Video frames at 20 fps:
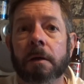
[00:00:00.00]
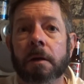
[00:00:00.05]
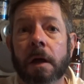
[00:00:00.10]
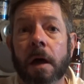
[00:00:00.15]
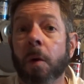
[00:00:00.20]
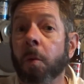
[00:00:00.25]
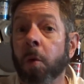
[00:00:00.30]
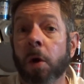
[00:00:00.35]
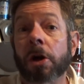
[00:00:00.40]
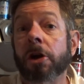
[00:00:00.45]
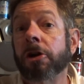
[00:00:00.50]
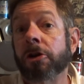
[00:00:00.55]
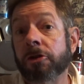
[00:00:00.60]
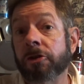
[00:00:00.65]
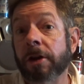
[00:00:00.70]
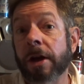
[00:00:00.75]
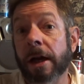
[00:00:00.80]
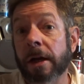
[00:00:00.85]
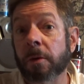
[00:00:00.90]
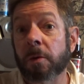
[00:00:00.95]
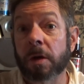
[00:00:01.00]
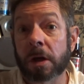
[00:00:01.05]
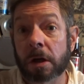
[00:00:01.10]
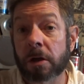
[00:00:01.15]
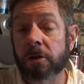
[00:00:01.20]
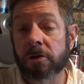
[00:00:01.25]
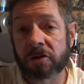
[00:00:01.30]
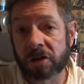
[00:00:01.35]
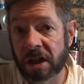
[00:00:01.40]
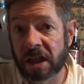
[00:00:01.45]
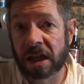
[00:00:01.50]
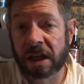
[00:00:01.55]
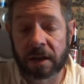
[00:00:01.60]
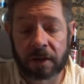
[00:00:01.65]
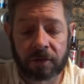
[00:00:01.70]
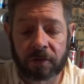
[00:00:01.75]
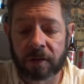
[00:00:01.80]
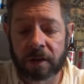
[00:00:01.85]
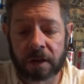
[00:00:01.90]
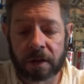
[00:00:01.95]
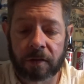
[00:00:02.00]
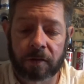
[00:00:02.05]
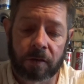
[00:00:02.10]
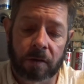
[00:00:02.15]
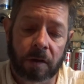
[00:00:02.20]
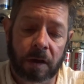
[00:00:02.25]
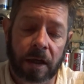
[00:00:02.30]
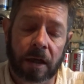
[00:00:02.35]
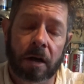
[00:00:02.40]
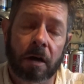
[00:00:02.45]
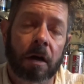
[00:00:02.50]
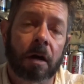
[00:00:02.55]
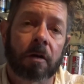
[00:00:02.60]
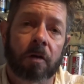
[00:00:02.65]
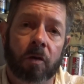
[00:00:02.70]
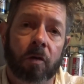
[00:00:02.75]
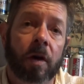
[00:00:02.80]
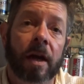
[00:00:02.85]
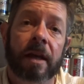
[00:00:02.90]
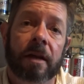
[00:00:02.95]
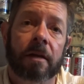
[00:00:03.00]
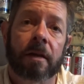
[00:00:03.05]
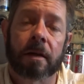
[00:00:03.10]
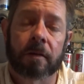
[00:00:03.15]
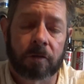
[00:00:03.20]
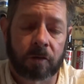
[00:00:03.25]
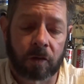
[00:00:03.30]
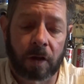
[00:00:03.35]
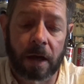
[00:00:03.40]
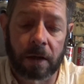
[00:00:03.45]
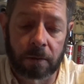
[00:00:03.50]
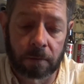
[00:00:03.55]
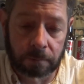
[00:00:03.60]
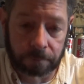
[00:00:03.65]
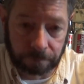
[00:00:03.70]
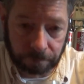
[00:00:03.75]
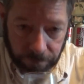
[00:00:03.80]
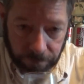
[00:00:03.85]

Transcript: A 100 out of 100, honestly. It's like a great stout.